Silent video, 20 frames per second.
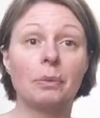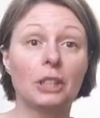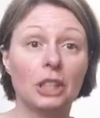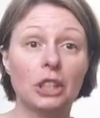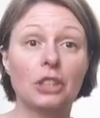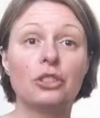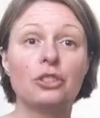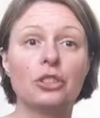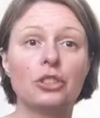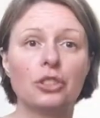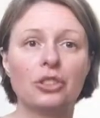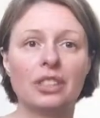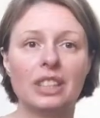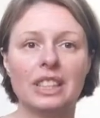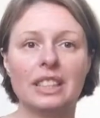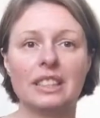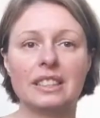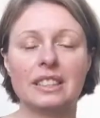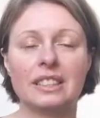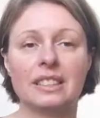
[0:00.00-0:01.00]

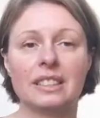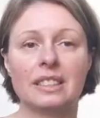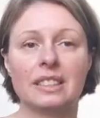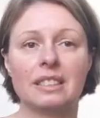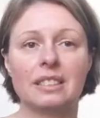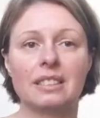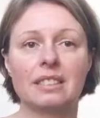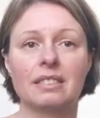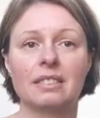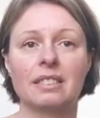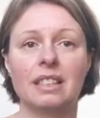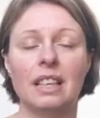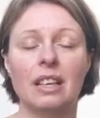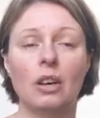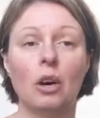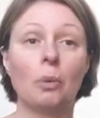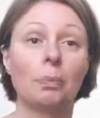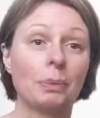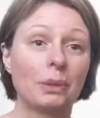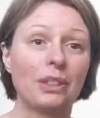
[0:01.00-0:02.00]
injuries,
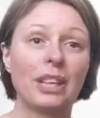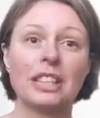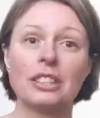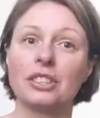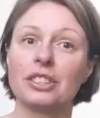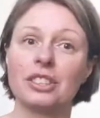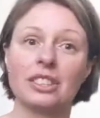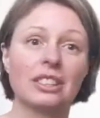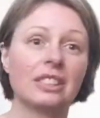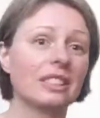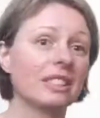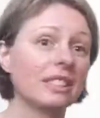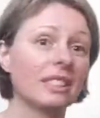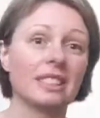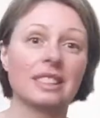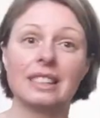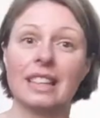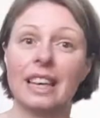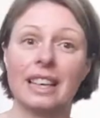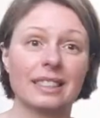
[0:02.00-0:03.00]

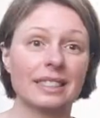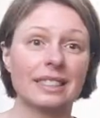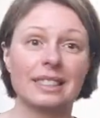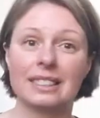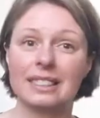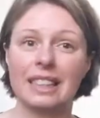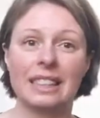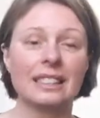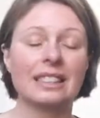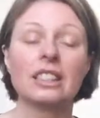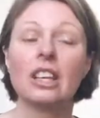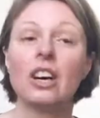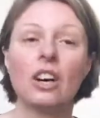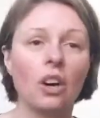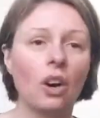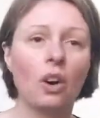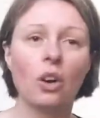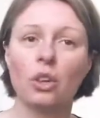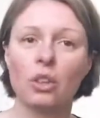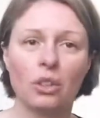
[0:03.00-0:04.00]
operations, accidents,
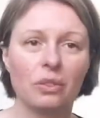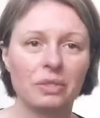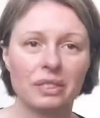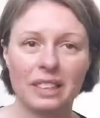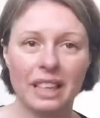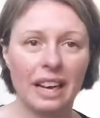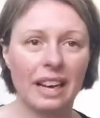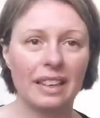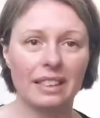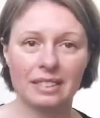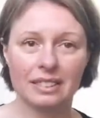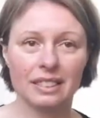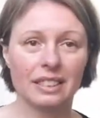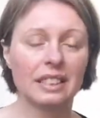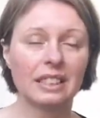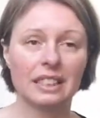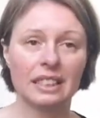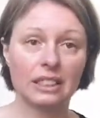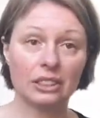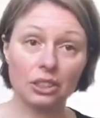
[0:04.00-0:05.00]
all of that
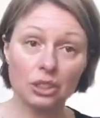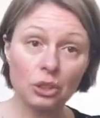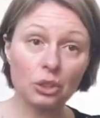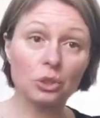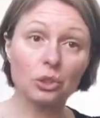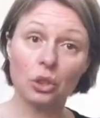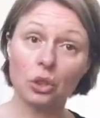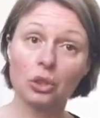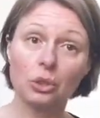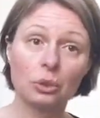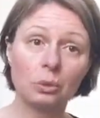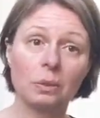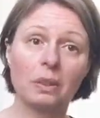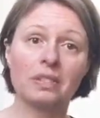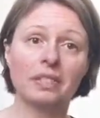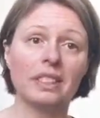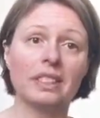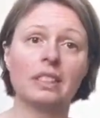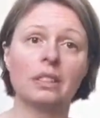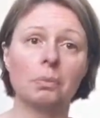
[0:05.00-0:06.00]
is stored
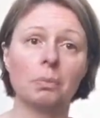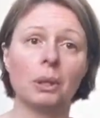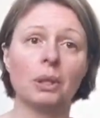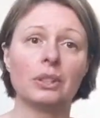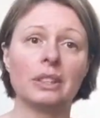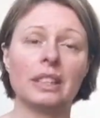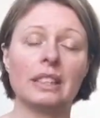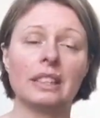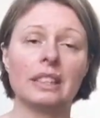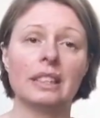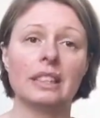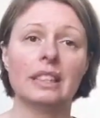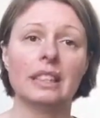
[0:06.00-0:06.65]
within the body.